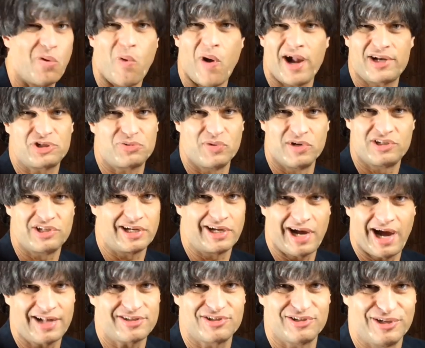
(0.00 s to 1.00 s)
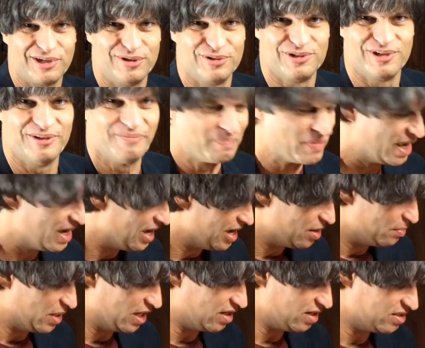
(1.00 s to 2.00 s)
watch Richie Kotzen use it,
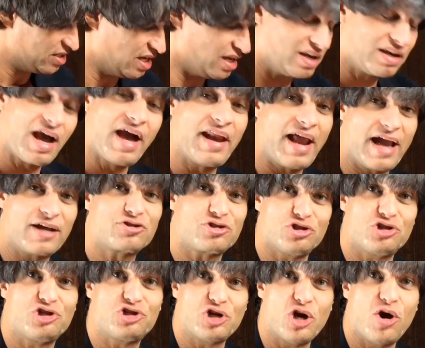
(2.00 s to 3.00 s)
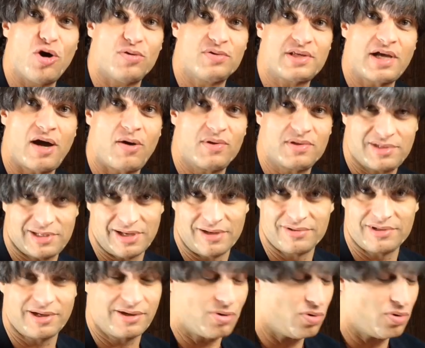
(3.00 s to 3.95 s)
because he kind of actually shows how it sounds like